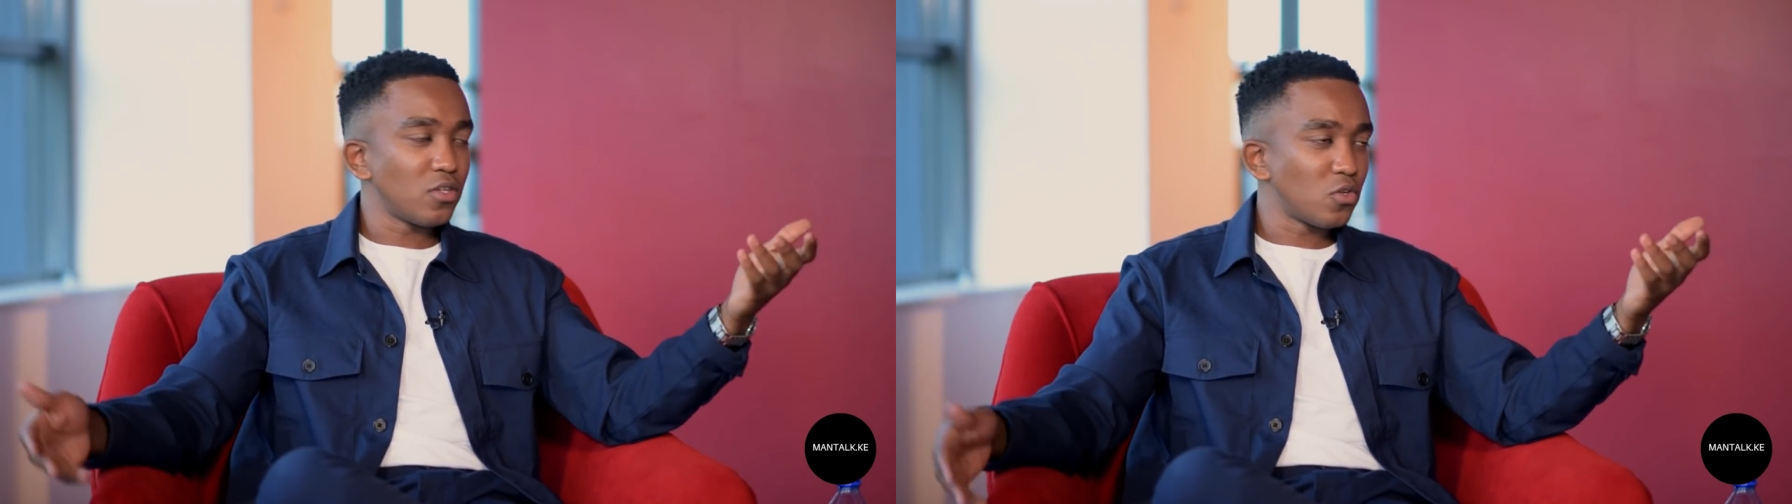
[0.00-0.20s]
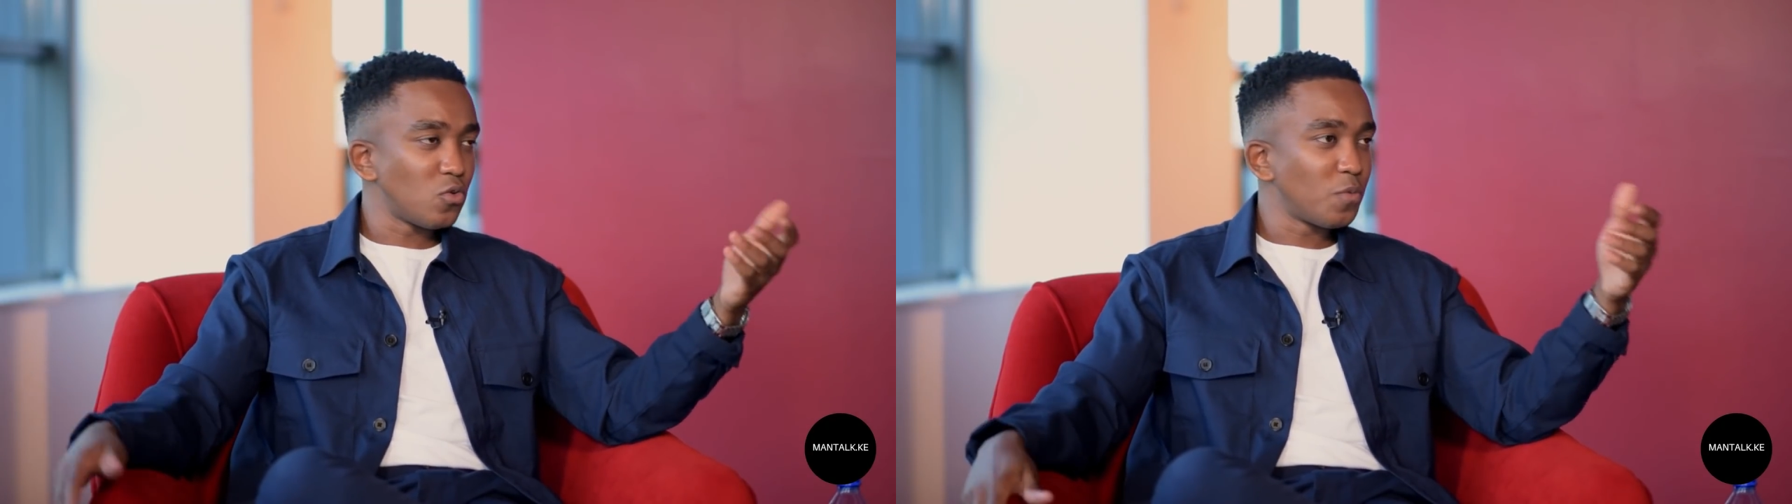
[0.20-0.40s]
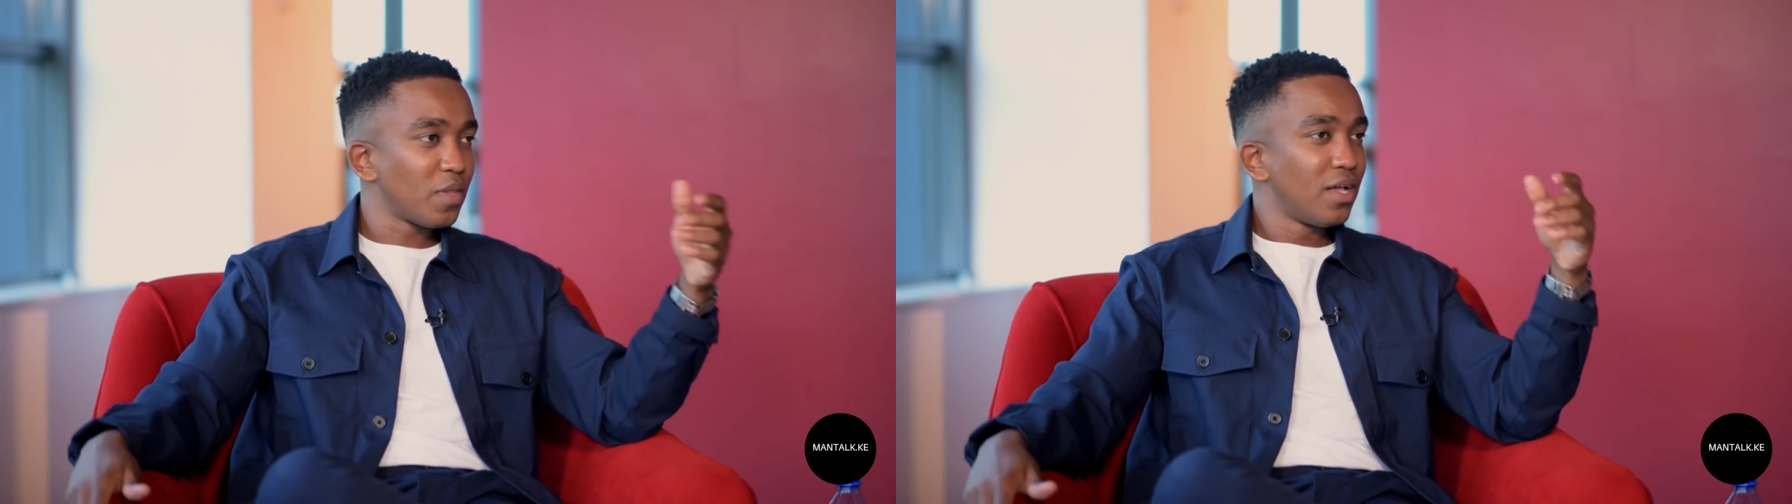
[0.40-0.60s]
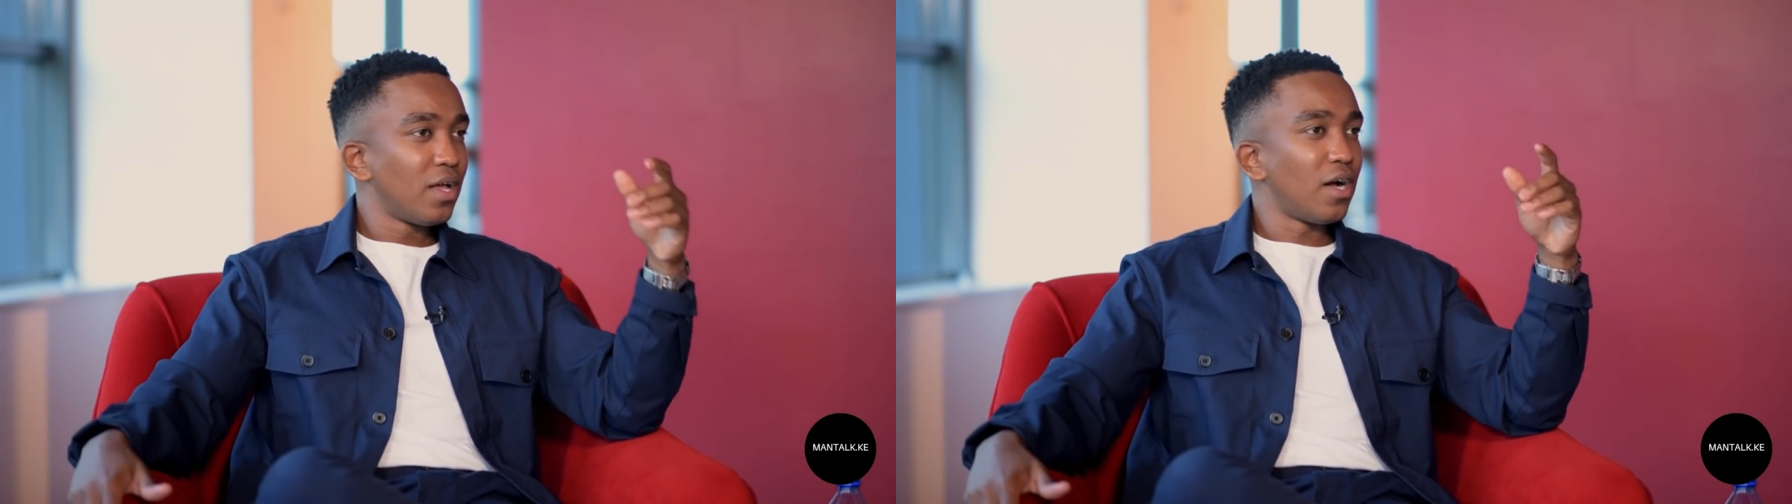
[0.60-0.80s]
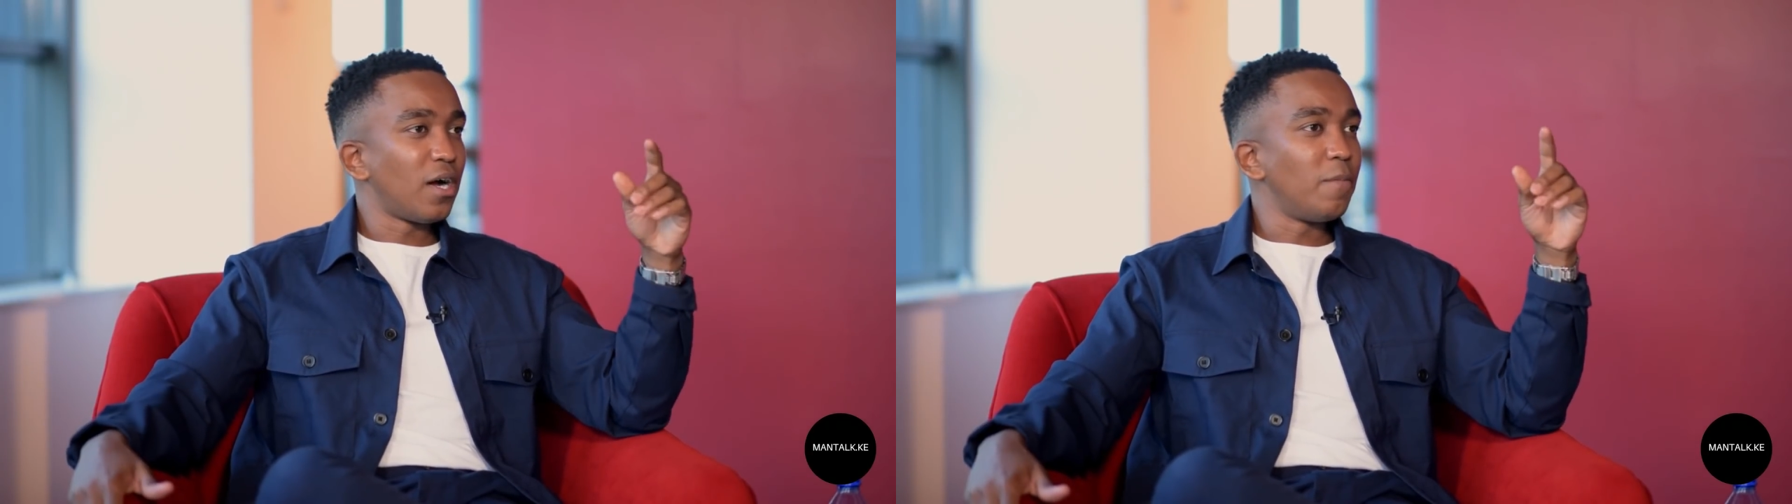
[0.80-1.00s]
school.
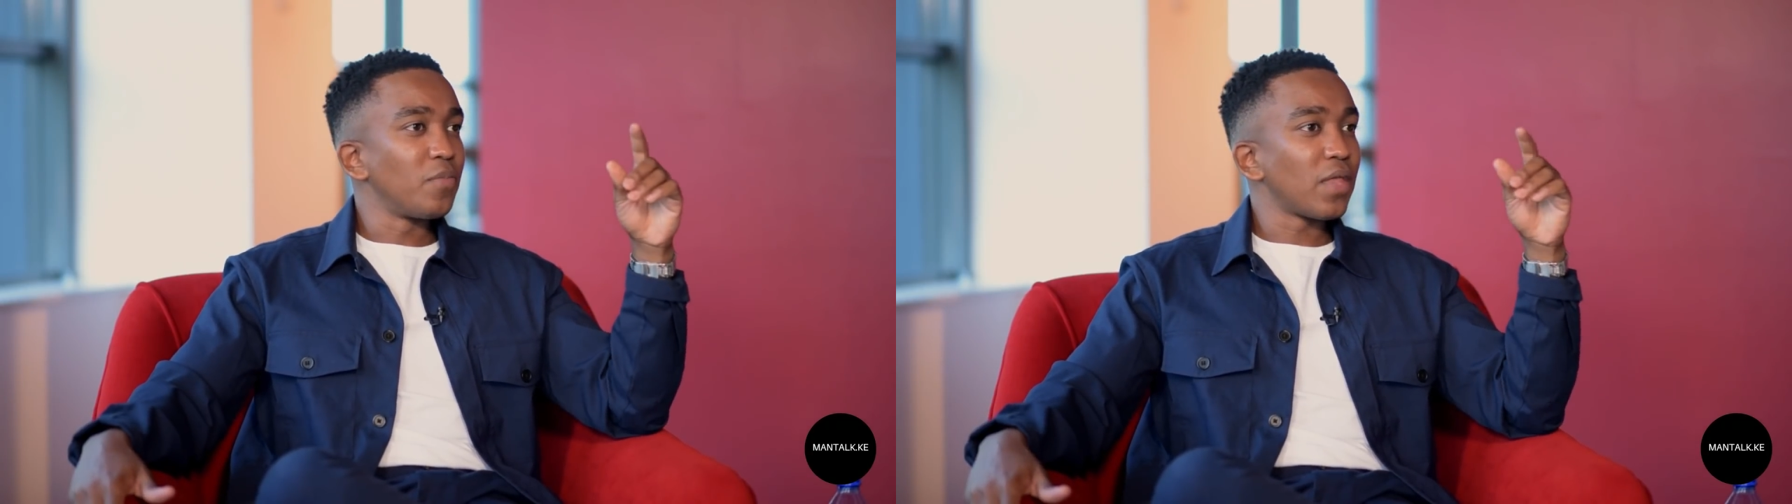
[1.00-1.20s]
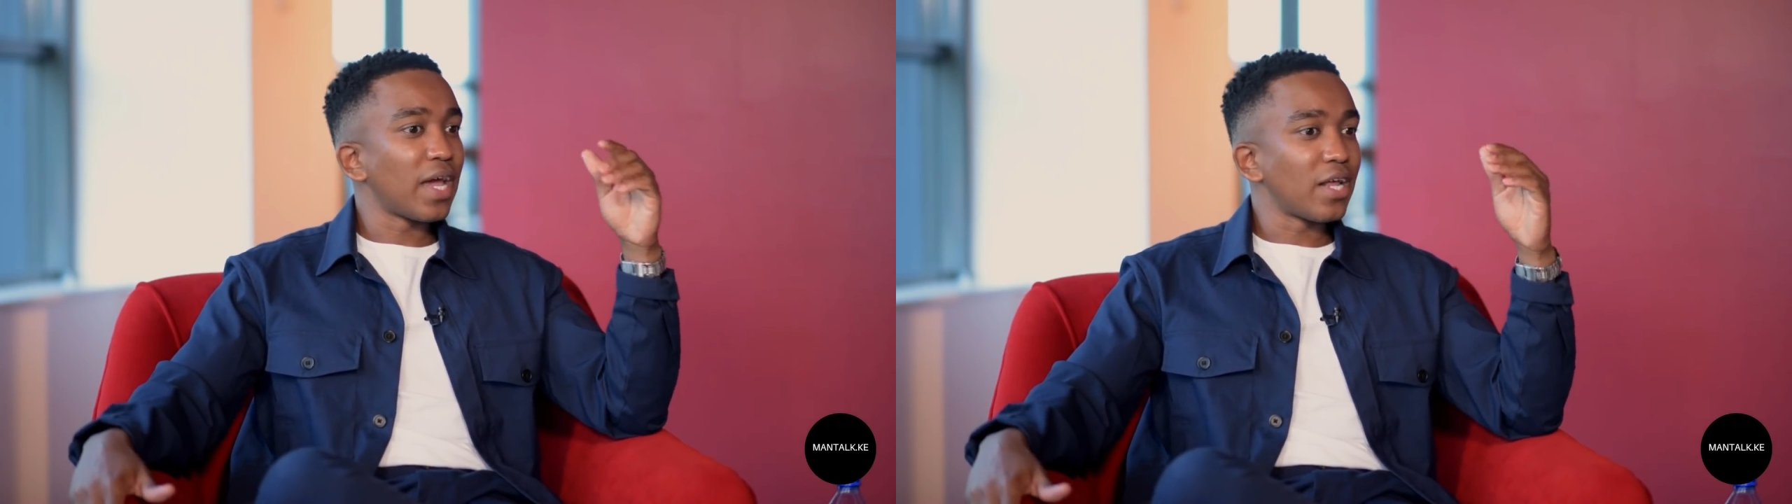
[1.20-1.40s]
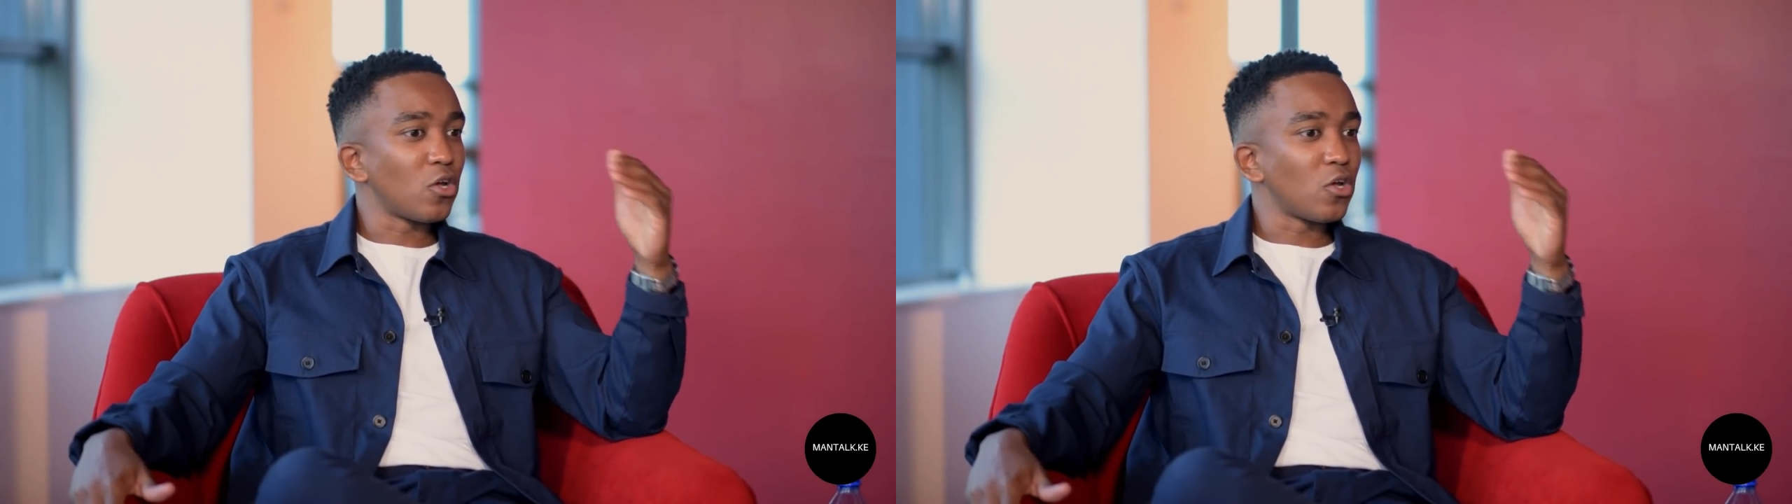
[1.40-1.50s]
And I